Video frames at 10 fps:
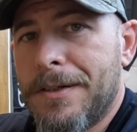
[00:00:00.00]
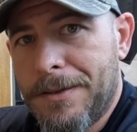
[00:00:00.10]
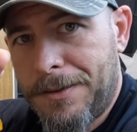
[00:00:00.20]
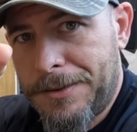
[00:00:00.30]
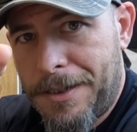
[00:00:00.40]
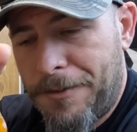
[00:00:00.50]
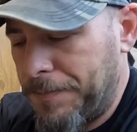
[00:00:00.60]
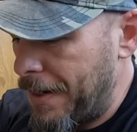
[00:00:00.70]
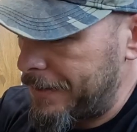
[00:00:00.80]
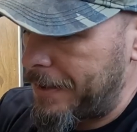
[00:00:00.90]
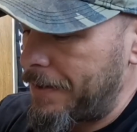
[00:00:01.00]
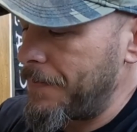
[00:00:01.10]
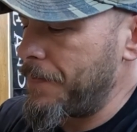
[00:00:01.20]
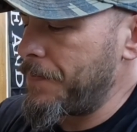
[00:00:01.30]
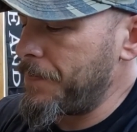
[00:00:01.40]
little soft plastic.
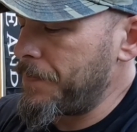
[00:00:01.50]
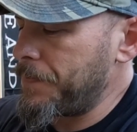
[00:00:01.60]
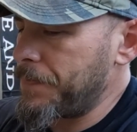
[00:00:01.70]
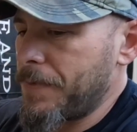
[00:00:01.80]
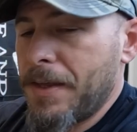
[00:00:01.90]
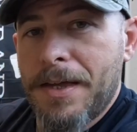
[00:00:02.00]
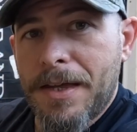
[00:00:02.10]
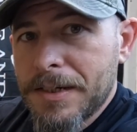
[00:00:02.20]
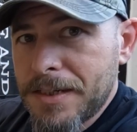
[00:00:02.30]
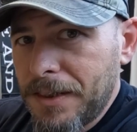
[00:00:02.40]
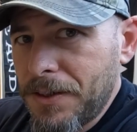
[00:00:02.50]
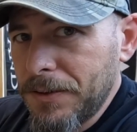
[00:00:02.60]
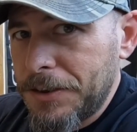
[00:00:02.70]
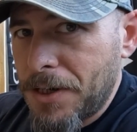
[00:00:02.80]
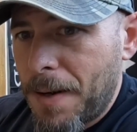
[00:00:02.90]
It's not the
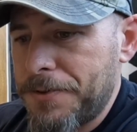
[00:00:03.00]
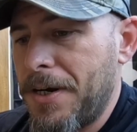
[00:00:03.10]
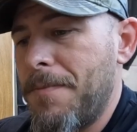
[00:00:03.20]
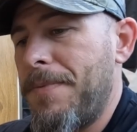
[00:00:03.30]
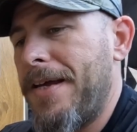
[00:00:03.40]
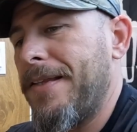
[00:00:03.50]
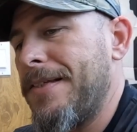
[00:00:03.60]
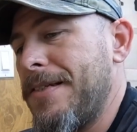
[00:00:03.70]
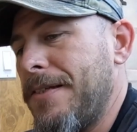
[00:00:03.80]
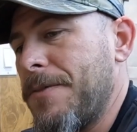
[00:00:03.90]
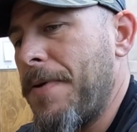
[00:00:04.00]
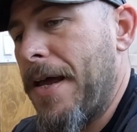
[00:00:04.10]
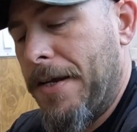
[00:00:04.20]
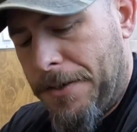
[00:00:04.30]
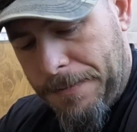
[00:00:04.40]
only drop shot bait that's in this
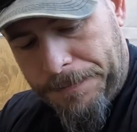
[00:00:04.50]
package.